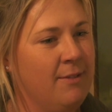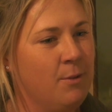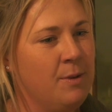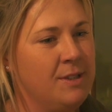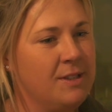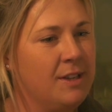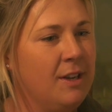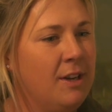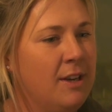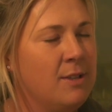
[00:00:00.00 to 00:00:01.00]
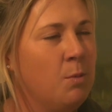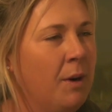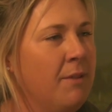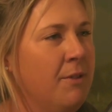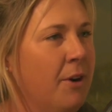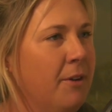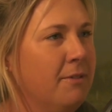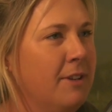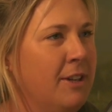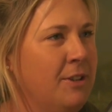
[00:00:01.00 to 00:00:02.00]
I've always it's what I've
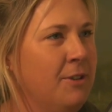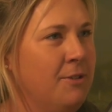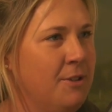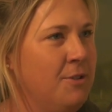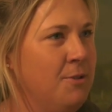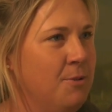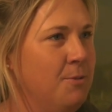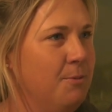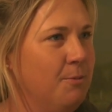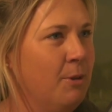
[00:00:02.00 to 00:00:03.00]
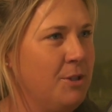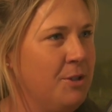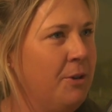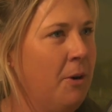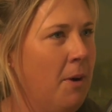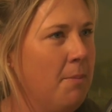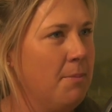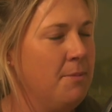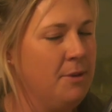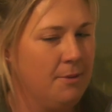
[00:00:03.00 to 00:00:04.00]
known, and you know, you do what you grow up.
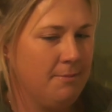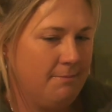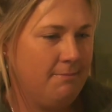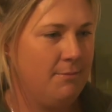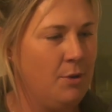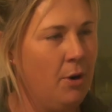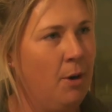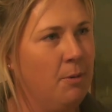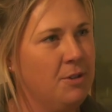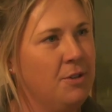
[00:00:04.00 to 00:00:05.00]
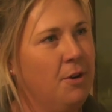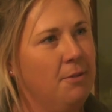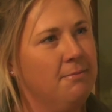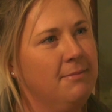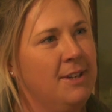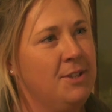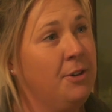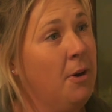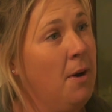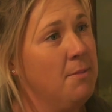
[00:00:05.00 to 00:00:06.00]
You know, you are what you know as you
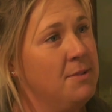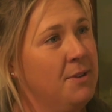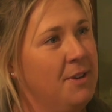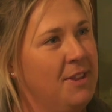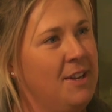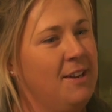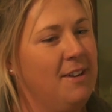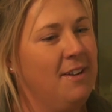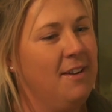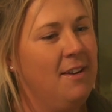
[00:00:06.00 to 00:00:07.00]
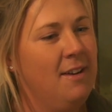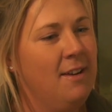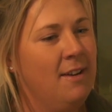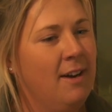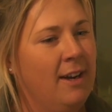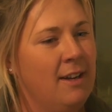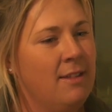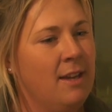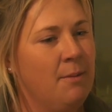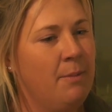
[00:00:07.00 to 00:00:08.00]
grow up. So I think I
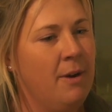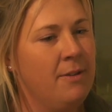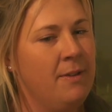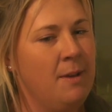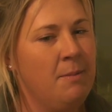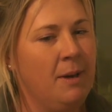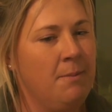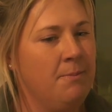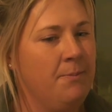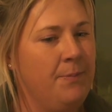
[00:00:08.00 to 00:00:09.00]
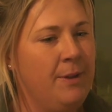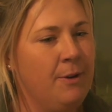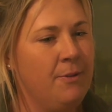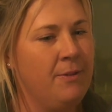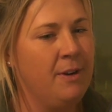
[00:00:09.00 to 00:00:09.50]
can thank both of them, and I'm you know